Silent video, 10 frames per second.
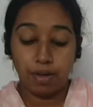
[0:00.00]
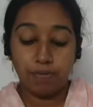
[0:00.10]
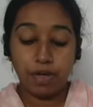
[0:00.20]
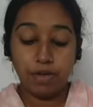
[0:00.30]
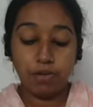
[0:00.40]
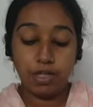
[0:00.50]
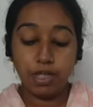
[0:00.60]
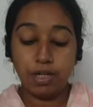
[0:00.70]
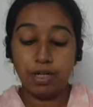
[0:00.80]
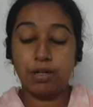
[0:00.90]
We use
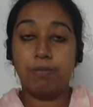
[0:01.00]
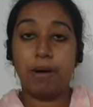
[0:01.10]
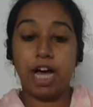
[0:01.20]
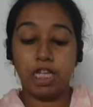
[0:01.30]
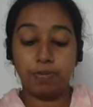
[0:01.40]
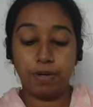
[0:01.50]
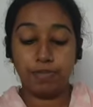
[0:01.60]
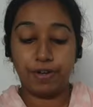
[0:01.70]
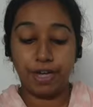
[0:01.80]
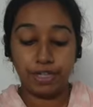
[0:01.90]
the past
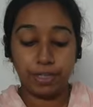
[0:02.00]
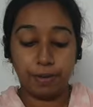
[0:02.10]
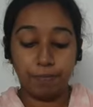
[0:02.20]
perfect